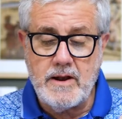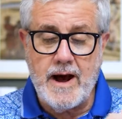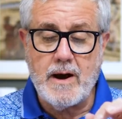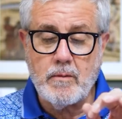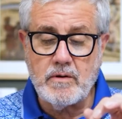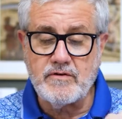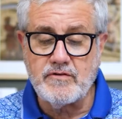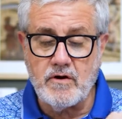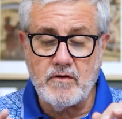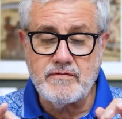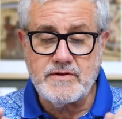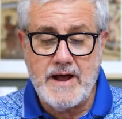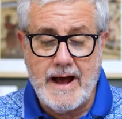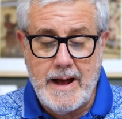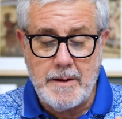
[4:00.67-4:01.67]
not reserve
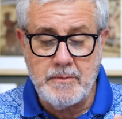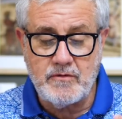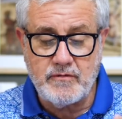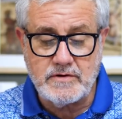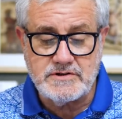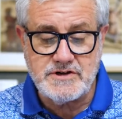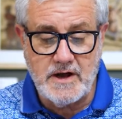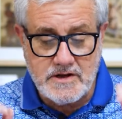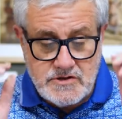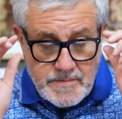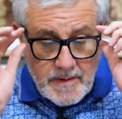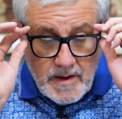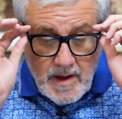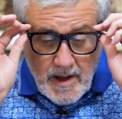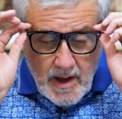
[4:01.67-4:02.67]
times for
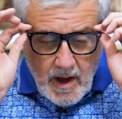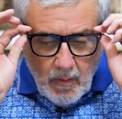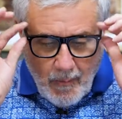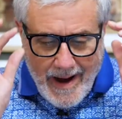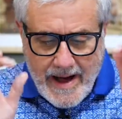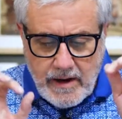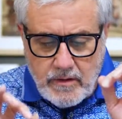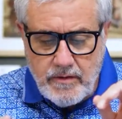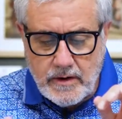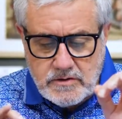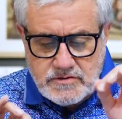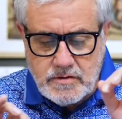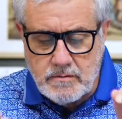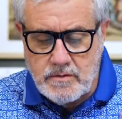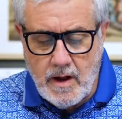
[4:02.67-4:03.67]
judgment? Why do
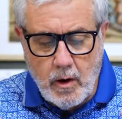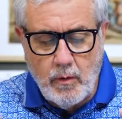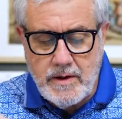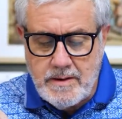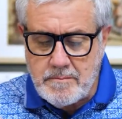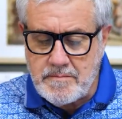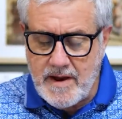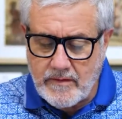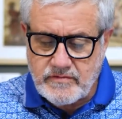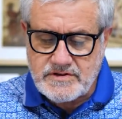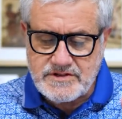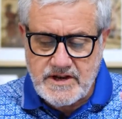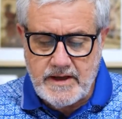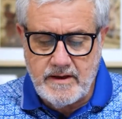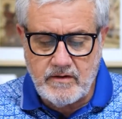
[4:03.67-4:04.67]
those who know him never
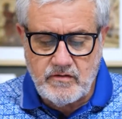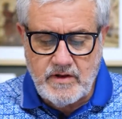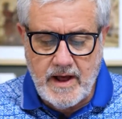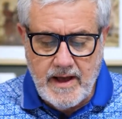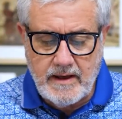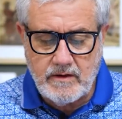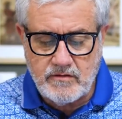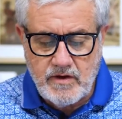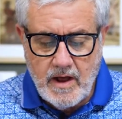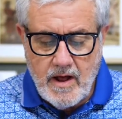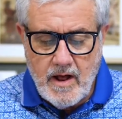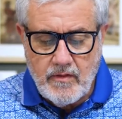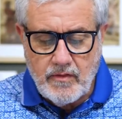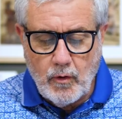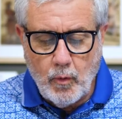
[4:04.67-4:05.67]
see his days?
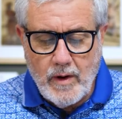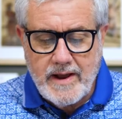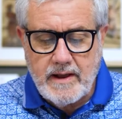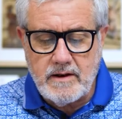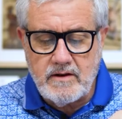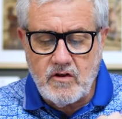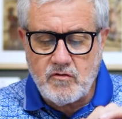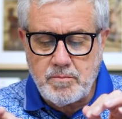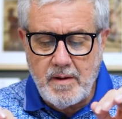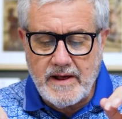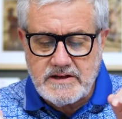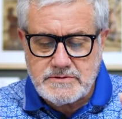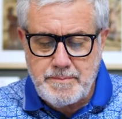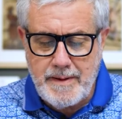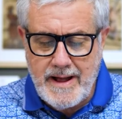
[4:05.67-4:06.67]
The wicked
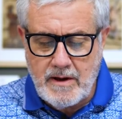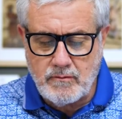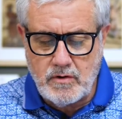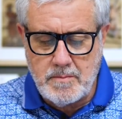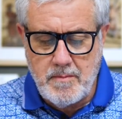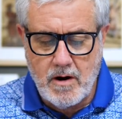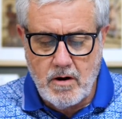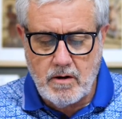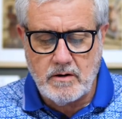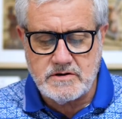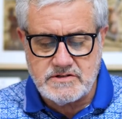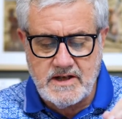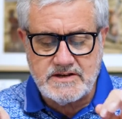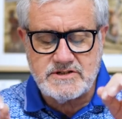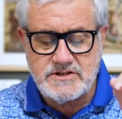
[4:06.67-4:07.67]
displace boundary
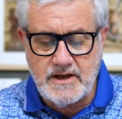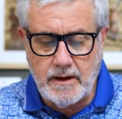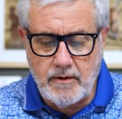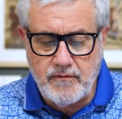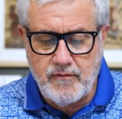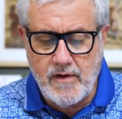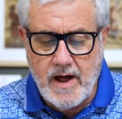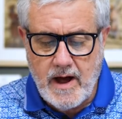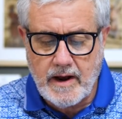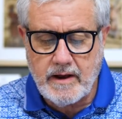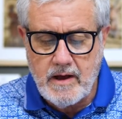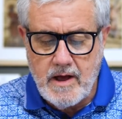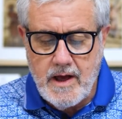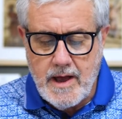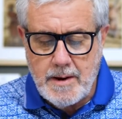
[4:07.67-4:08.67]
markers. They steal a flock
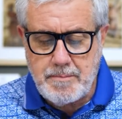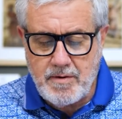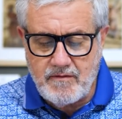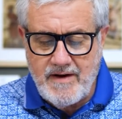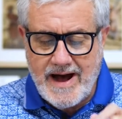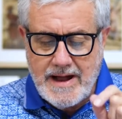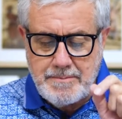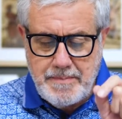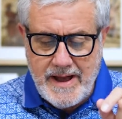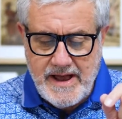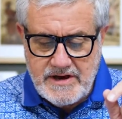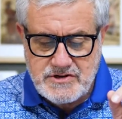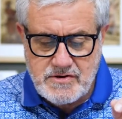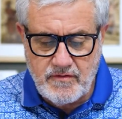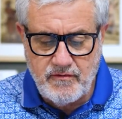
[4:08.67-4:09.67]
and provide
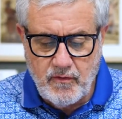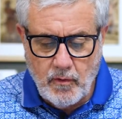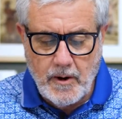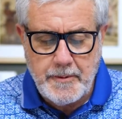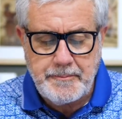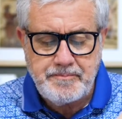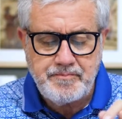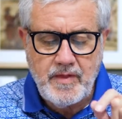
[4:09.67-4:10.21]
pasture for it.